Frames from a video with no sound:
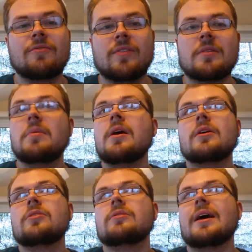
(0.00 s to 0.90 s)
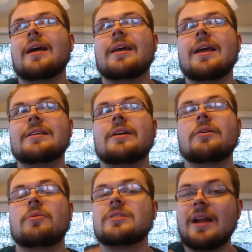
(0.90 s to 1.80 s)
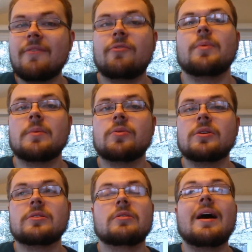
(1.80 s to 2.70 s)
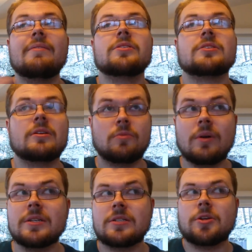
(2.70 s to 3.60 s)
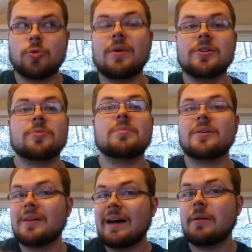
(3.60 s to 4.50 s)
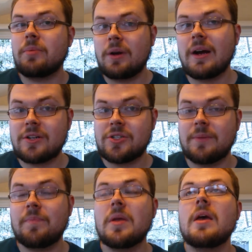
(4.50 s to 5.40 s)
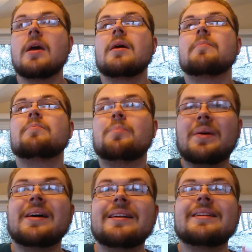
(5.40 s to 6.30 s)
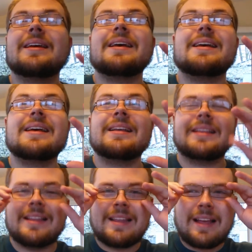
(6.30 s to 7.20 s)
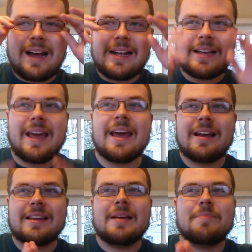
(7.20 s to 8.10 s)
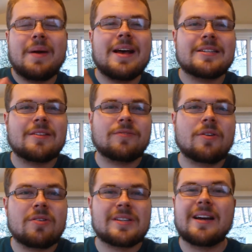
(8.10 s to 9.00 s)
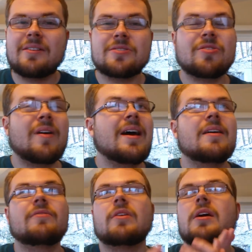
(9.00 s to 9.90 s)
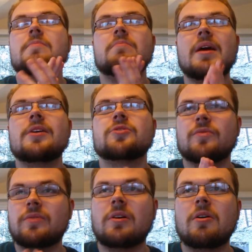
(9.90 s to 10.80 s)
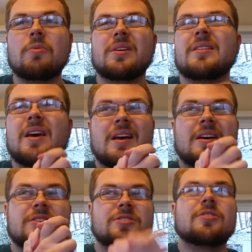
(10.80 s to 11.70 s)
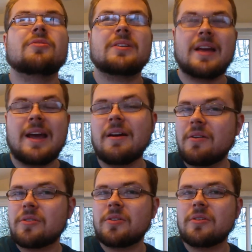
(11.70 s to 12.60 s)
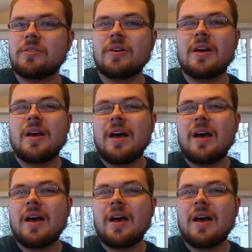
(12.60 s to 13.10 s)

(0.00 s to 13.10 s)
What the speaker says: film that I can't tell there wasn't effort being put into it. Obviously there was. It's a $300 million production. But I can't get past the flaws. I also have a major flaw with a certain character